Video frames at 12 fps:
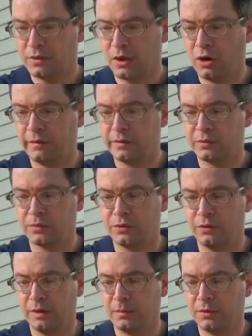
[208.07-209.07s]
the harvest
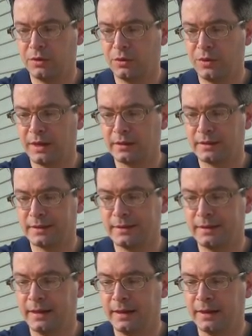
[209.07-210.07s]
was November
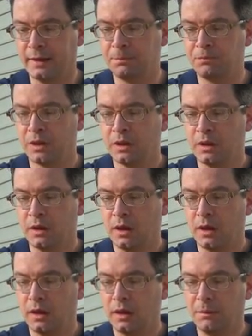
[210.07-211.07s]
2010,
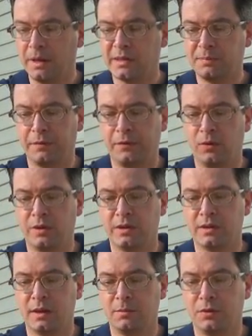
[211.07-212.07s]
best before
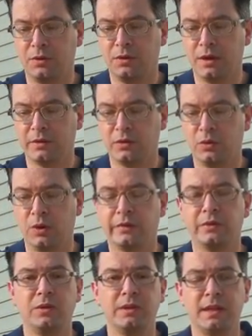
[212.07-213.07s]
December
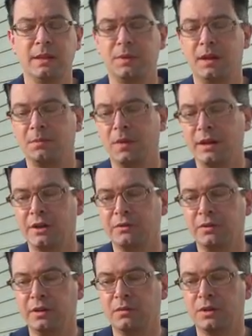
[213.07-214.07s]
2012. So always keep that in mind.
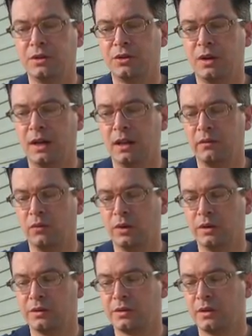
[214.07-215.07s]
You really don't want your olive
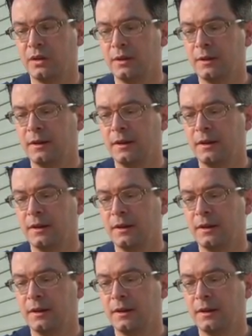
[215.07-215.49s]
oils,